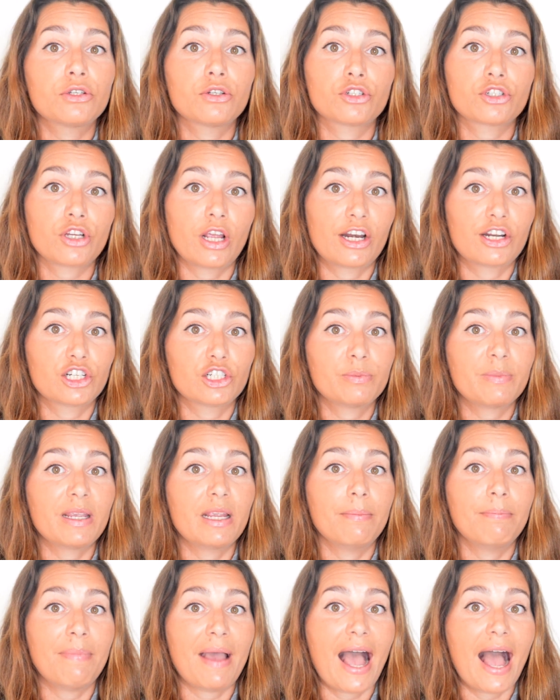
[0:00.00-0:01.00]
your shutter
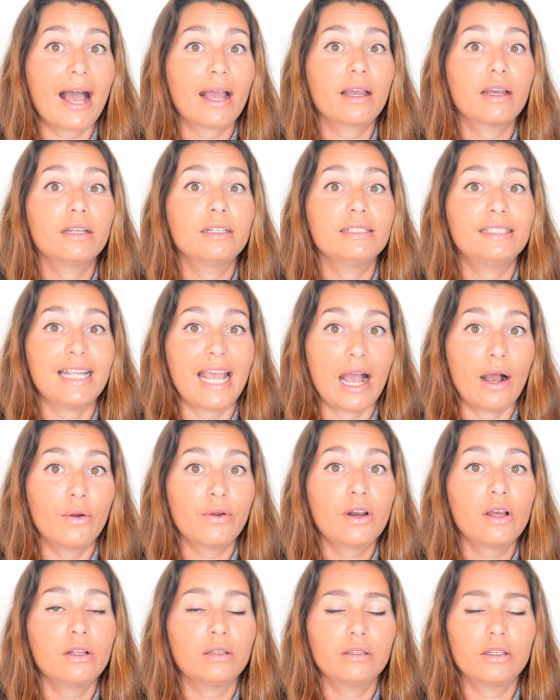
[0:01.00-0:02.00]
speed back
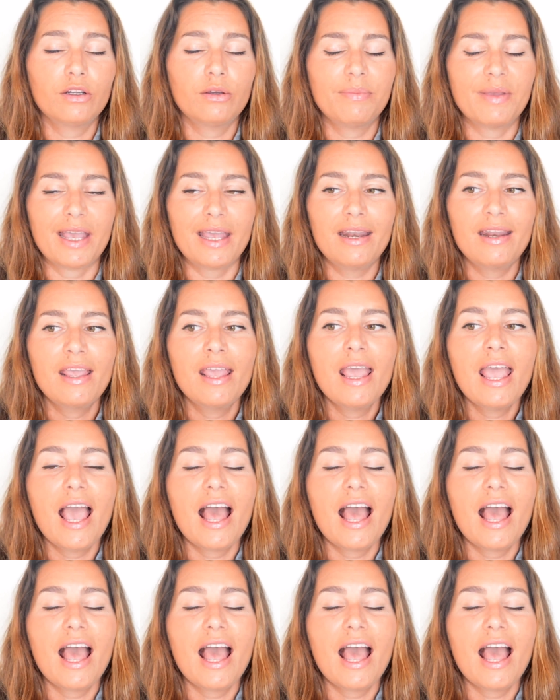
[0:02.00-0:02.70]
down a little bit,